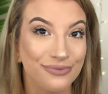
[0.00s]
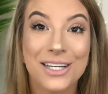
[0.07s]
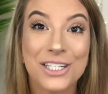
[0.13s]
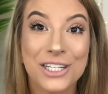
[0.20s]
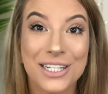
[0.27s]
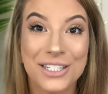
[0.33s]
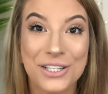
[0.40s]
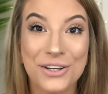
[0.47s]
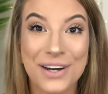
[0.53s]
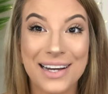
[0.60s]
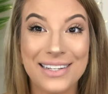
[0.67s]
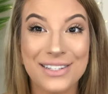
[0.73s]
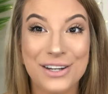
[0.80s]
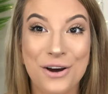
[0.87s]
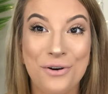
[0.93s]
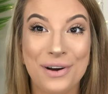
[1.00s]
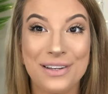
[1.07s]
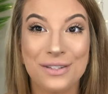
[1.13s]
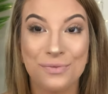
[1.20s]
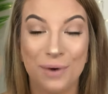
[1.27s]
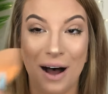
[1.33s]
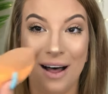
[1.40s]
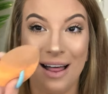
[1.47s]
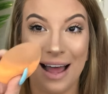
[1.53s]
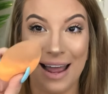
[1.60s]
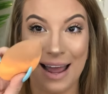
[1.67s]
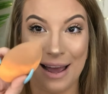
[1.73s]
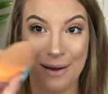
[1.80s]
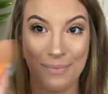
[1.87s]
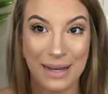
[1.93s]
And just so you guys know as well,
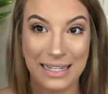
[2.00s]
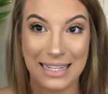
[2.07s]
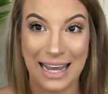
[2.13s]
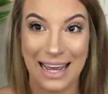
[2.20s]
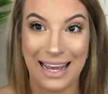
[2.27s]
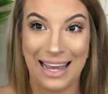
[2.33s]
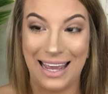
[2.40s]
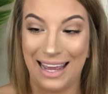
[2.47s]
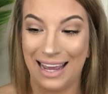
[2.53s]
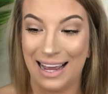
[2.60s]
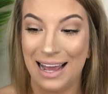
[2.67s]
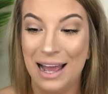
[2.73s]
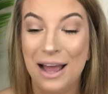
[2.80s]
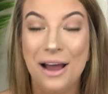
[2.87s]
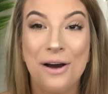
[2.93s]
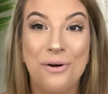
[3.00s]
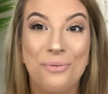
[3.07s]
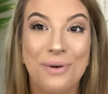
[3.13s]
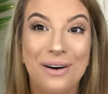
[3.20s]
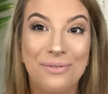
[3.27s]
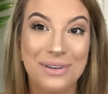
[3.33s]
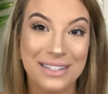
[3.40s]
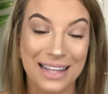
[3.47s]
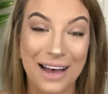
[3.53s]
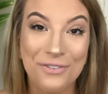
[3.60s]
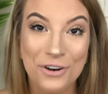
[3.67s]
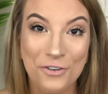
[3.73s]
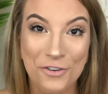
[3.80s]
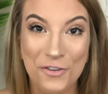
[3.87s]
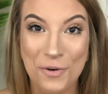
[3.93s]
I am taking what was
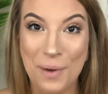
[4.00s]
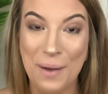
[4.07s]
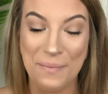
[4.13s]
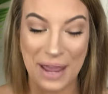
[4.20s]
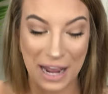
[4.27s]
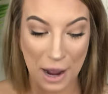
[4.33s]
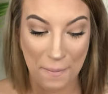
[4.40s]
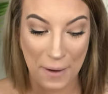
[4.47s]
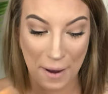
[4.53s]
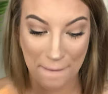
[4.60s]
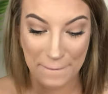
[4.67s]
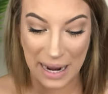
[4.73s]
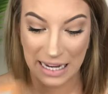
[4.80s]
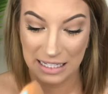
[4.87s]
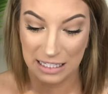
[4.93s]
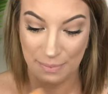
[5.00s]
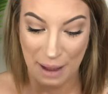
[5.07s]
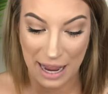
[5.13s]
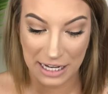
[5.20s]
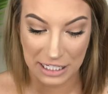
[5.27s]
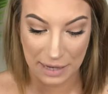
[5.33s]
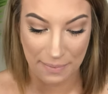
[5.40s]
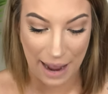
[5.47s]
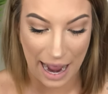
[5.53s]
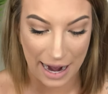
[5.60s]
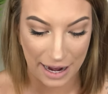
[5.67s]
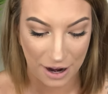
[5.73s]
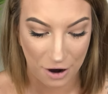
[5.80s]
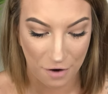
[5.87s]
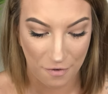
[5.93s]
left over from my makeup on my sponge and
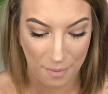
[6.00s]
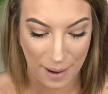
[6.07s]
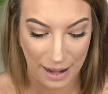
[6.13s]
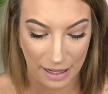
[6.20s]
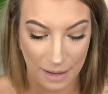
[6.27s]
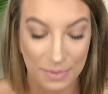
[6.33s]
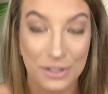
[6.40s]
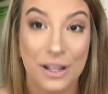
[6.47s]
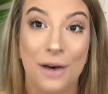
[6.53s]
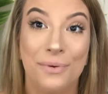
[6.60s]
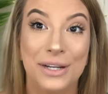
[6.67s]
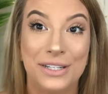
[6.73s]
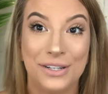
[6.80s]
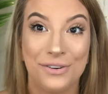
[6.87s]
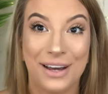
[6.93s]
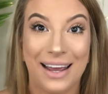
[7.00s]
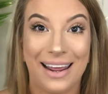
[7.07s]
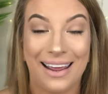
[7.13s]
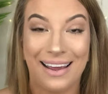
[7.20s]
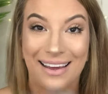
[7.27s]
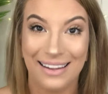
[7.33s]
patting it over my lips so that we do get a